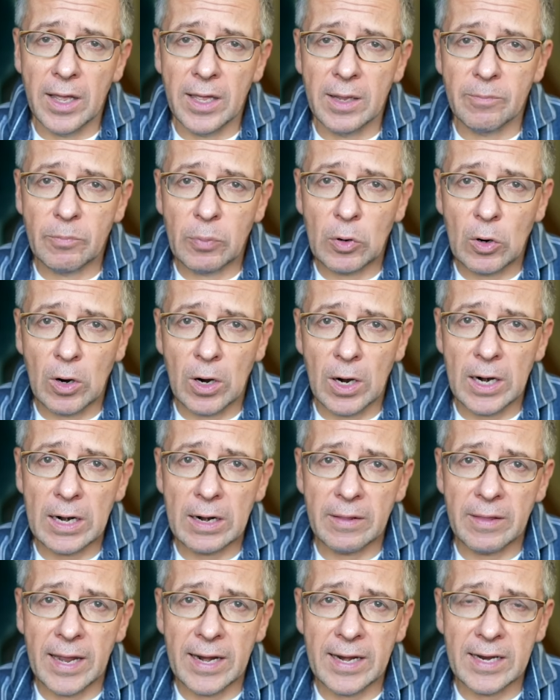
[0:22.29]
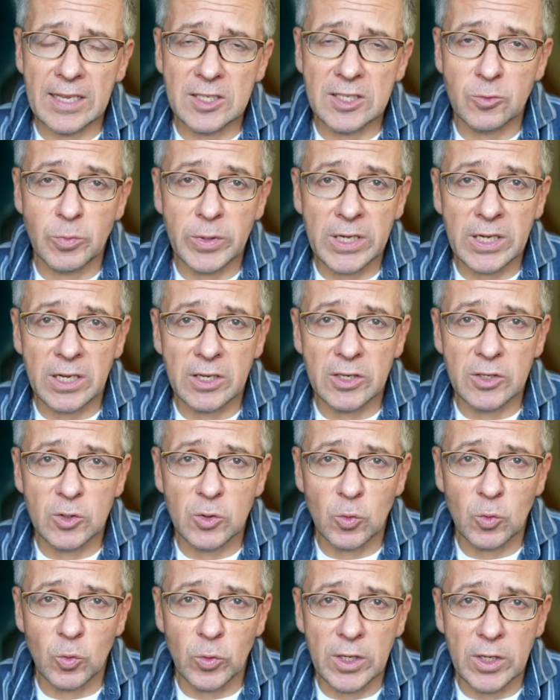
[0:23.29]
In part, that is
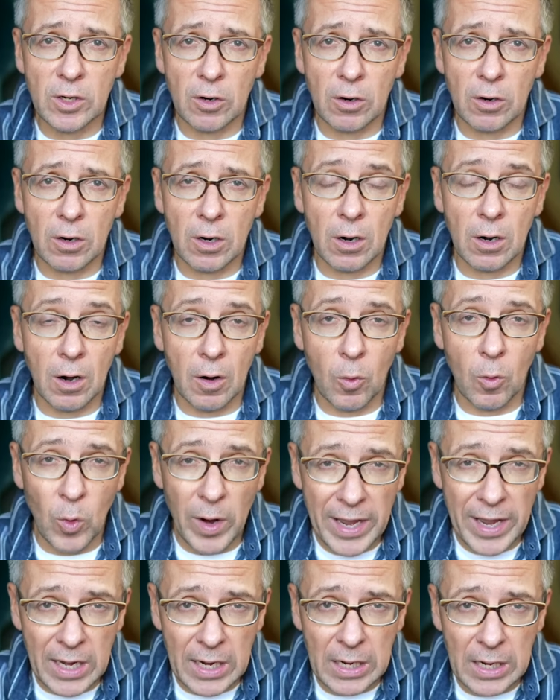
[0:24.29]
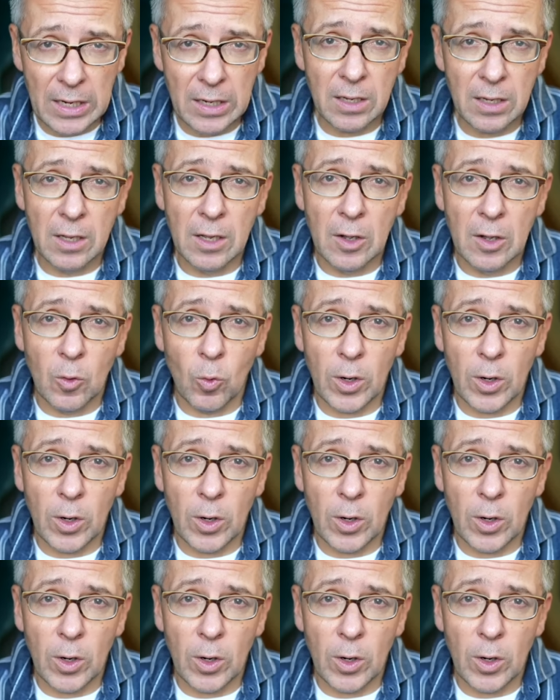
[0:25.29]
because we are awaiting